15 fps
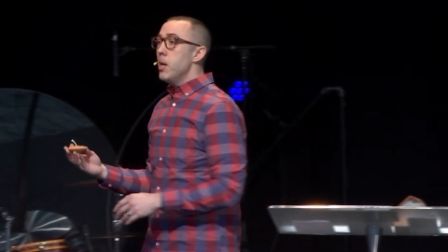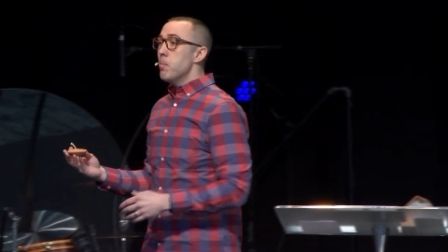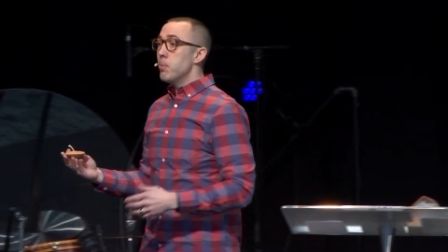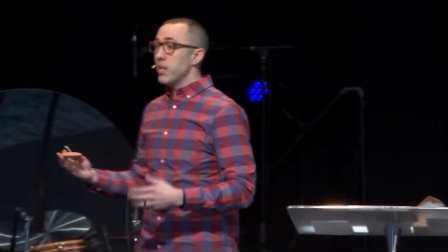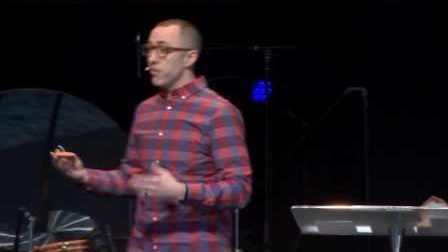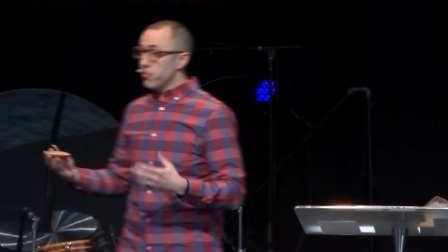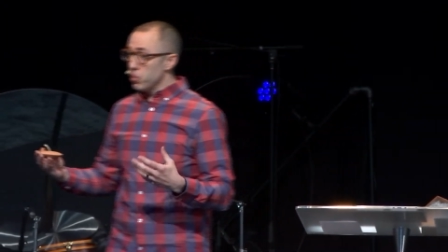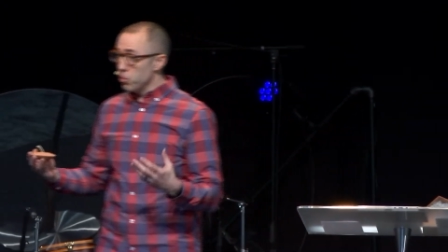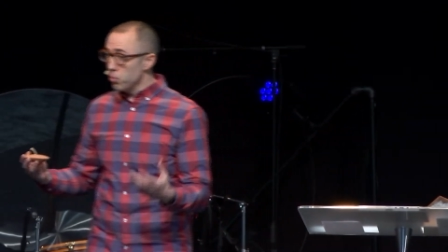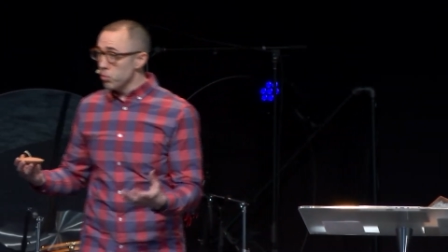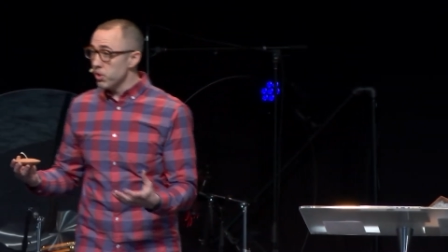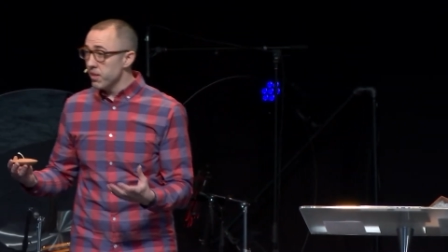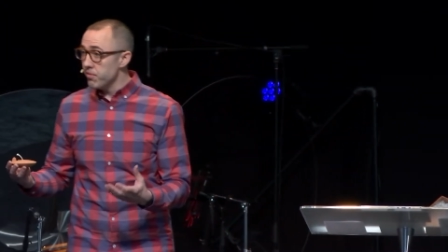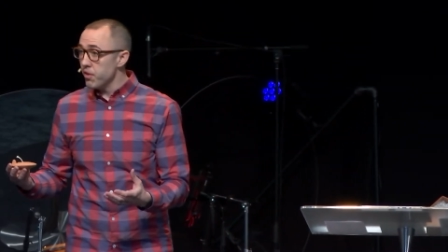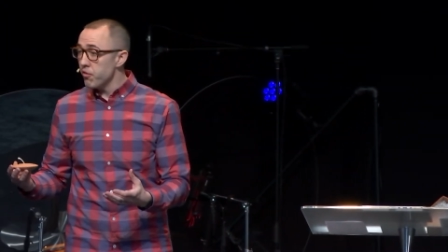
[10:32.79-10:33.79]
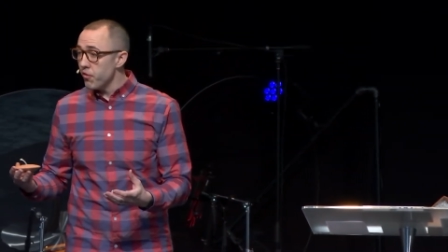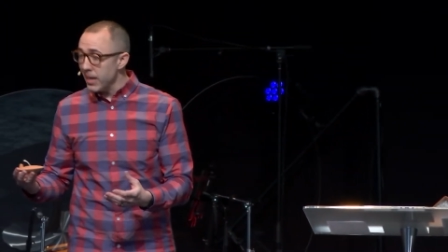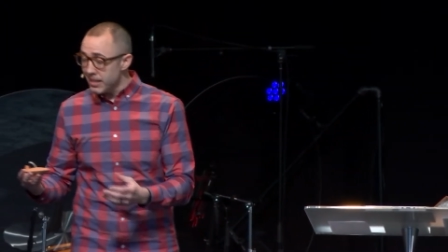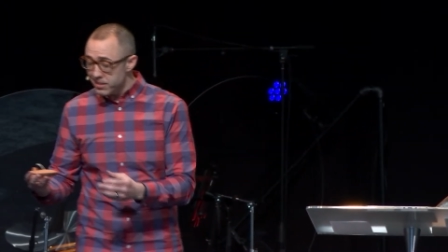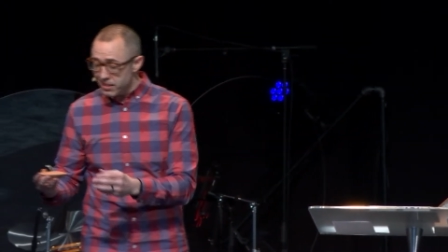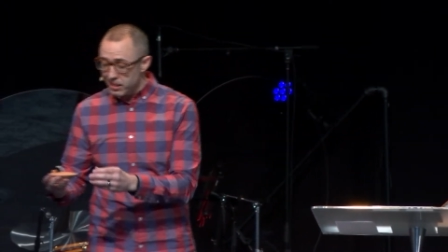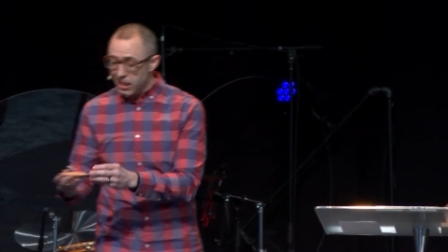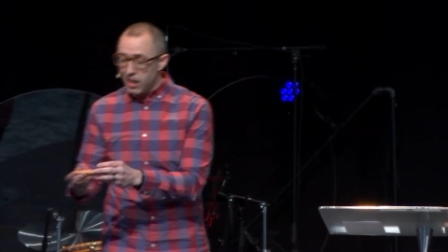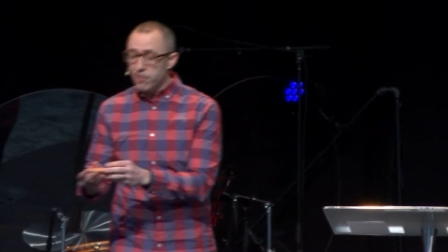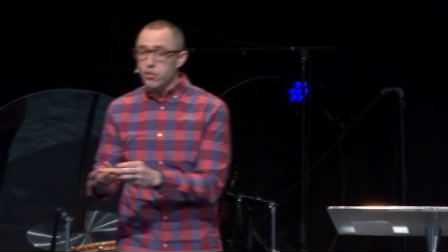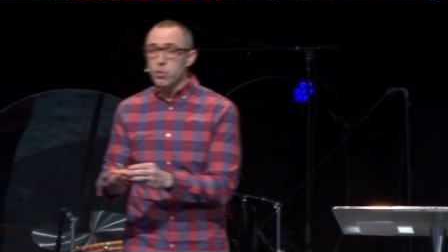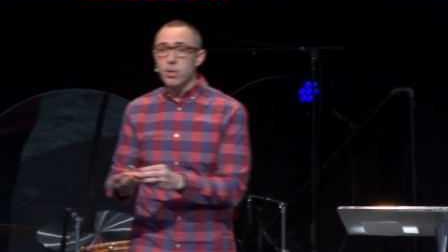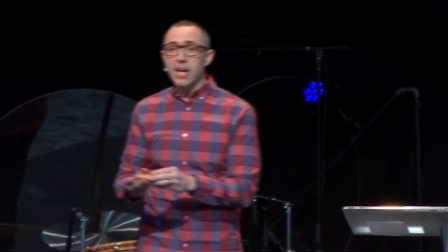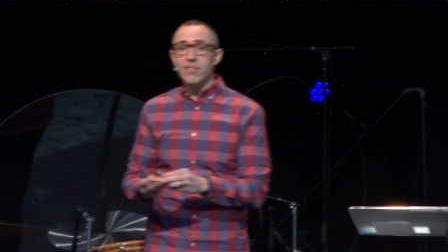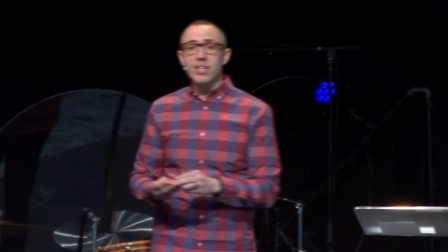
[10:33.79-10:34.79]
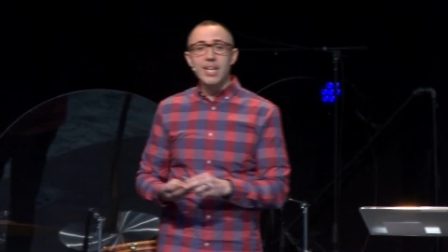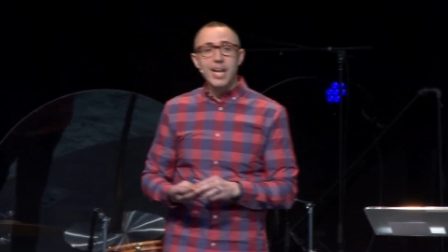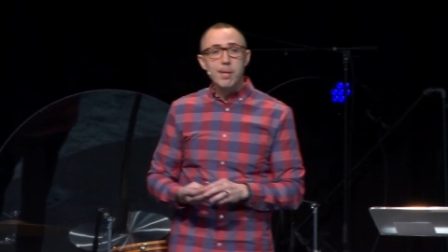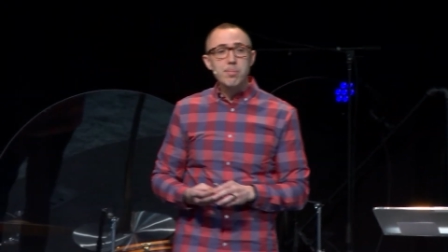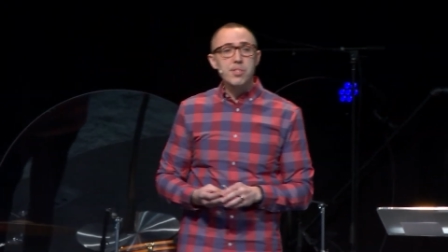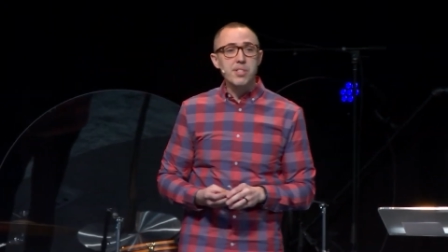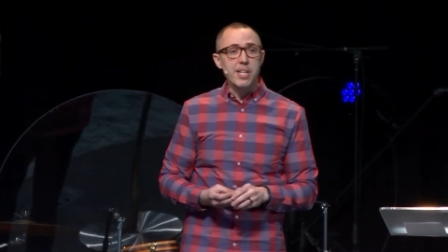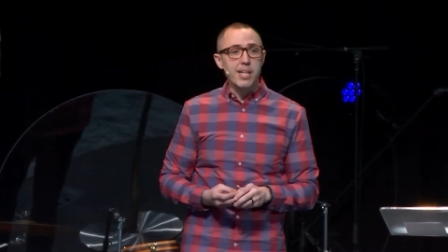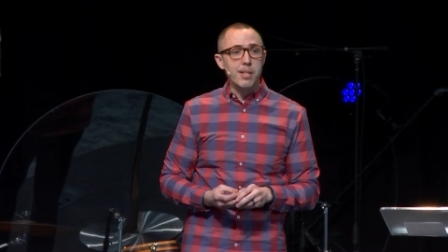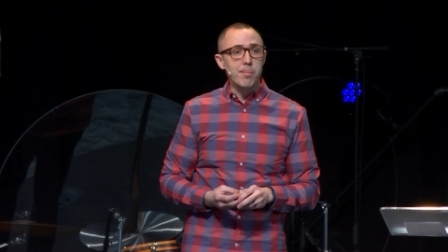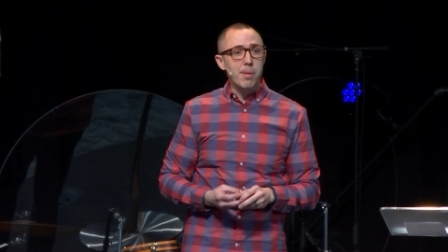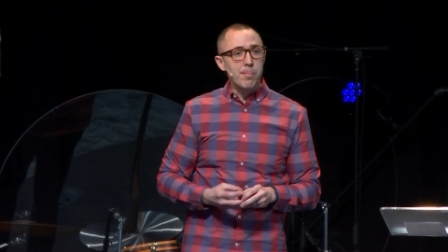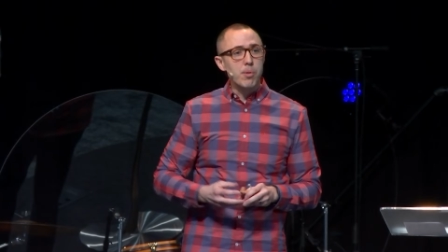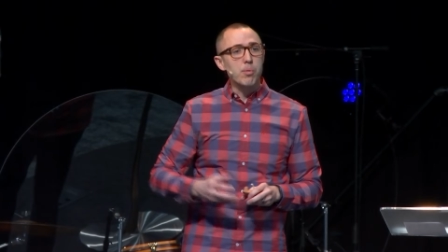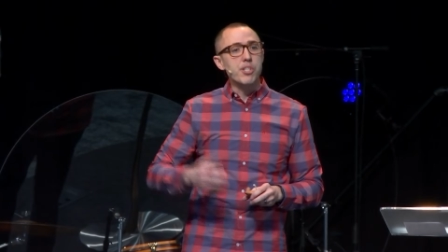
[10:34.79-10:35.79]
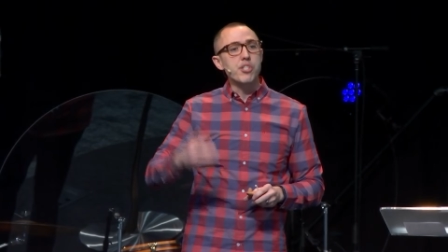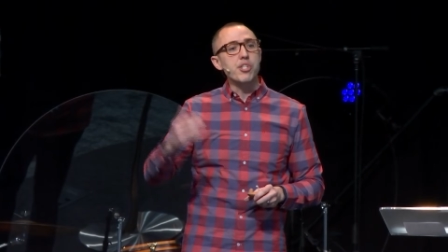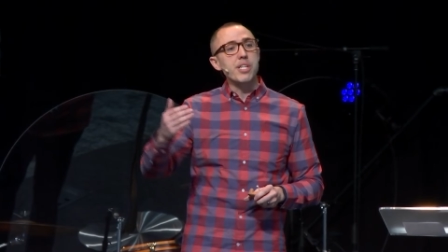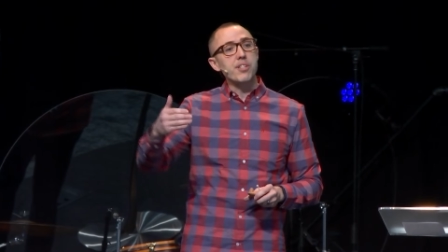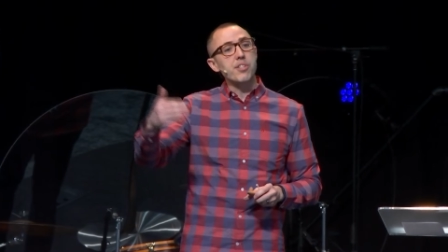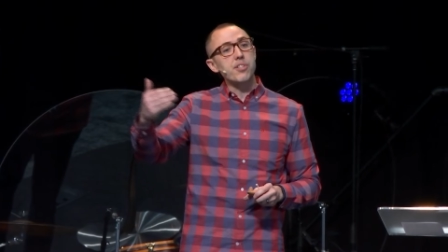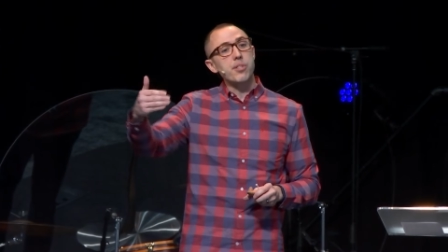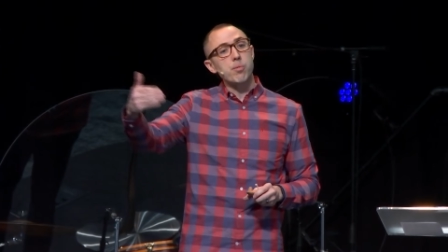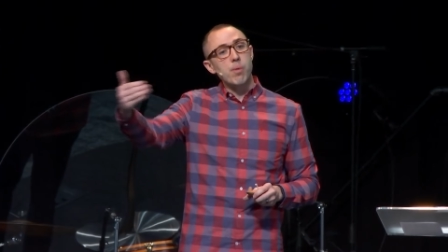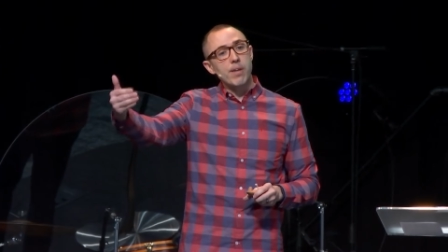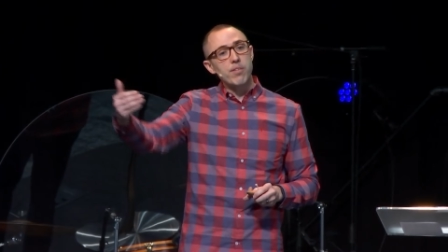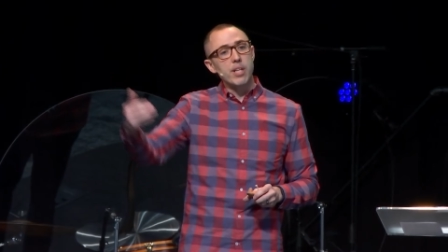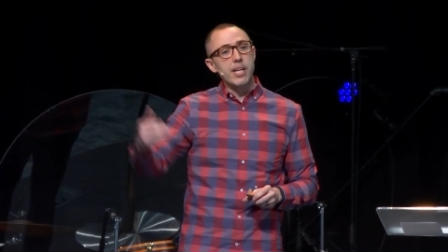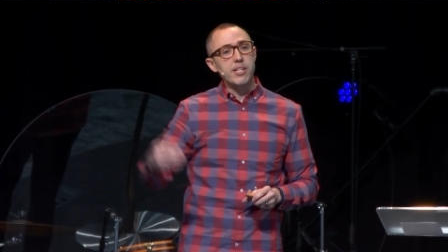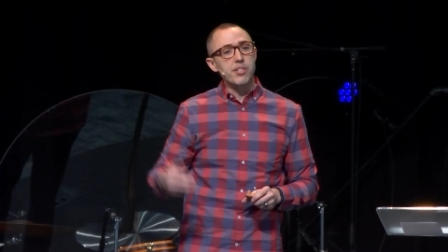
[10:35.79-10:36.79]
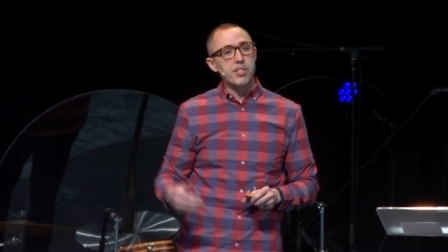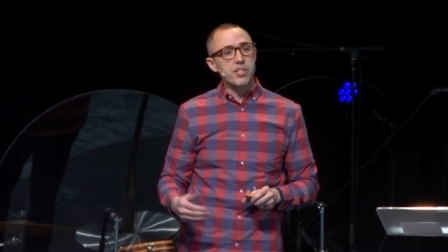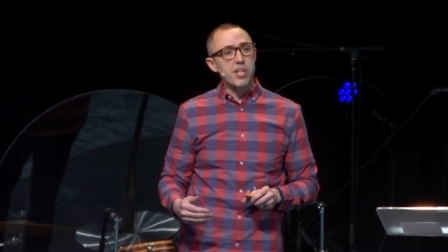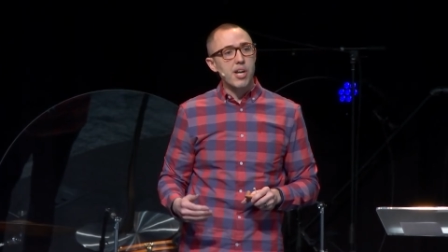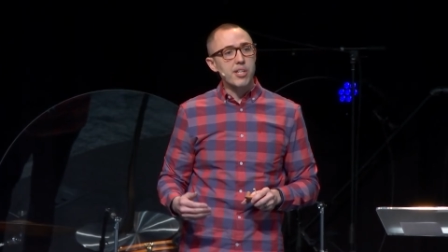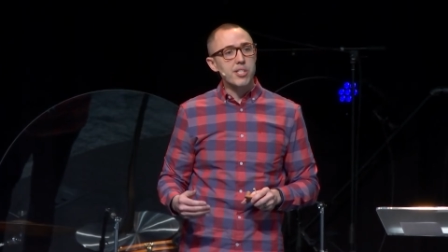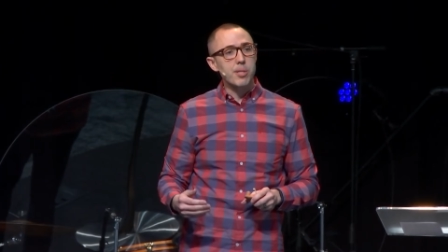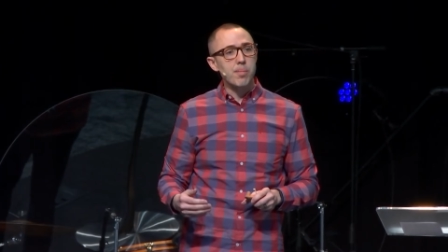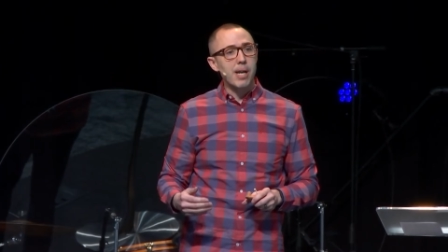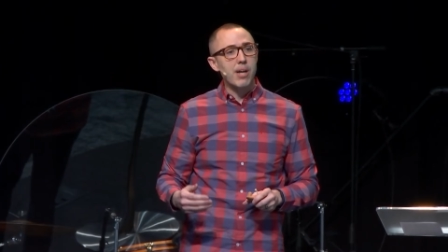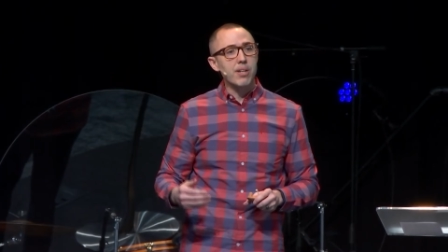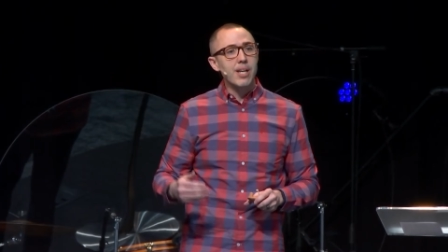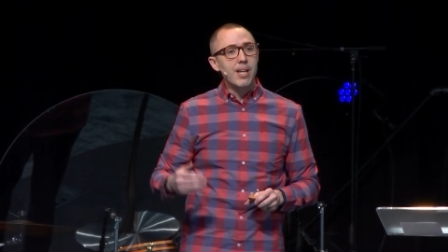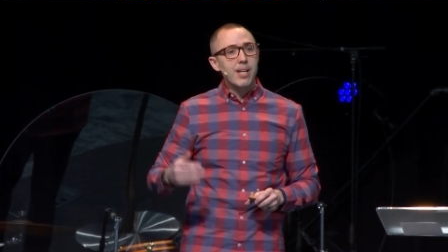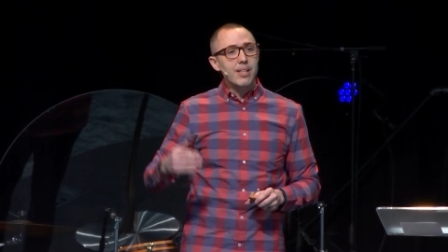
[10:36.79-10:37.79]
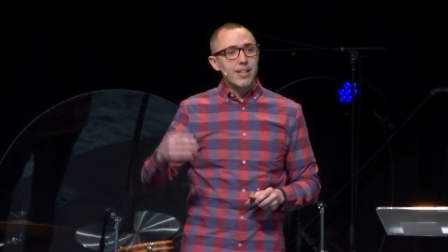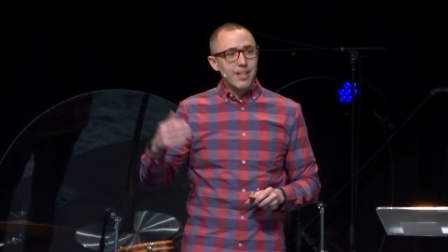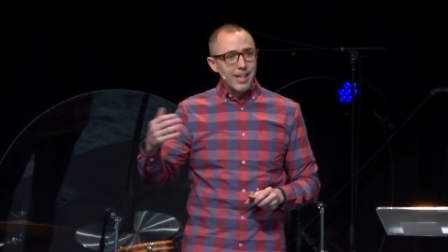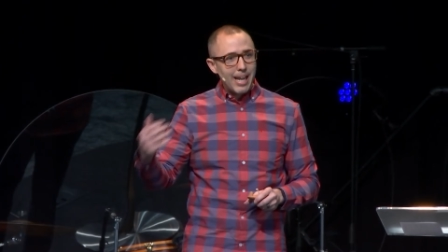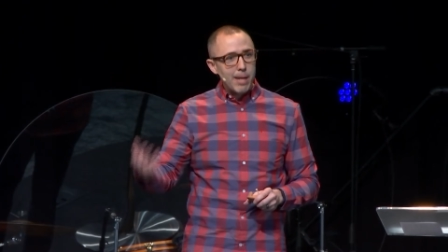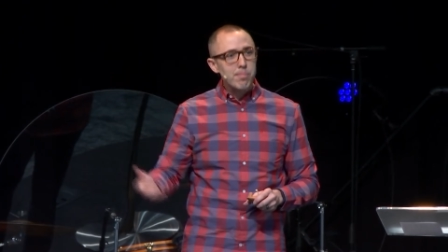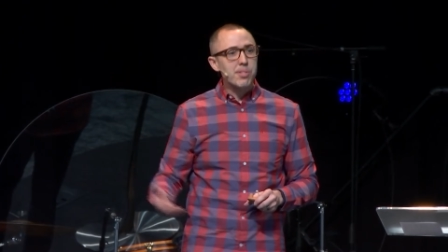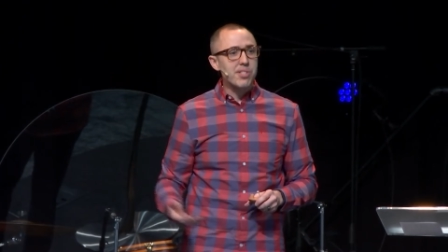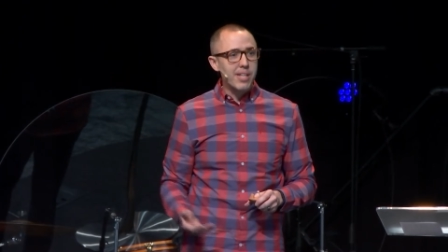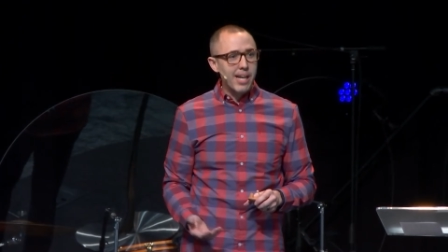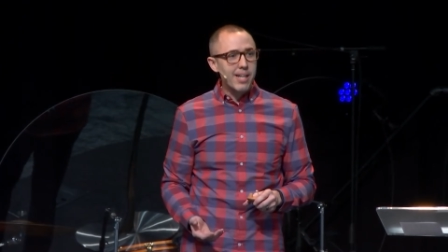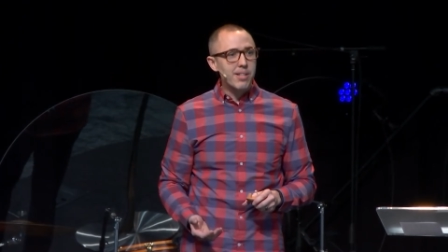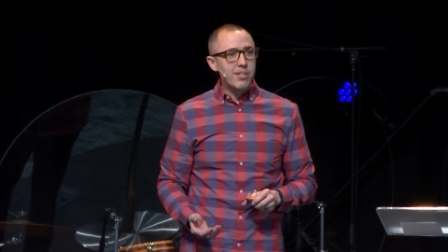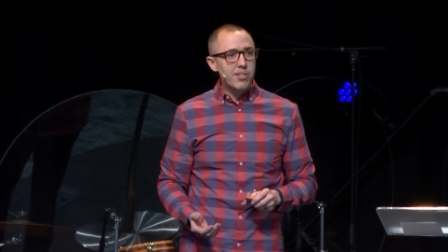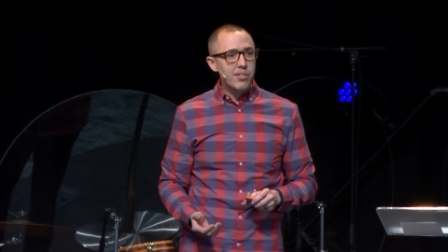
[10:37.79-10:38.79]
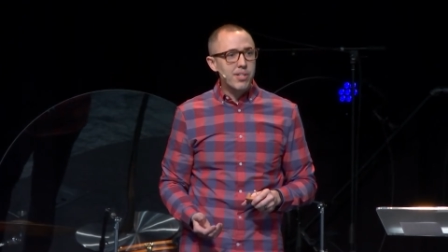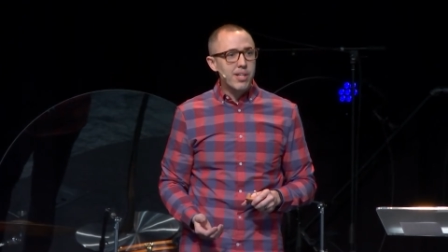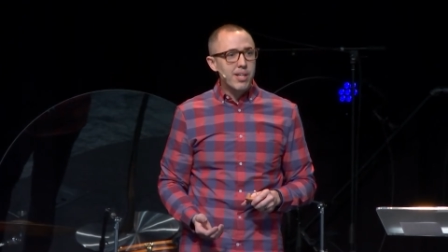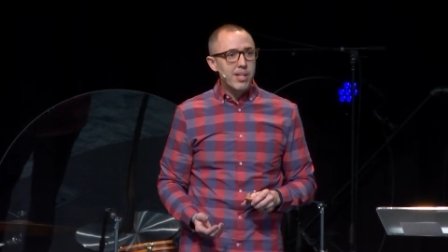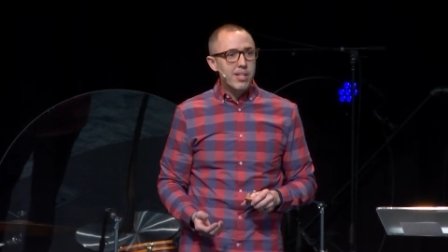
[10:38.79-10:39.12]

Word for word: But if you lived the fancy life, you would have a lampstand. Remember when Jesus in Revelation talks about the lampstands?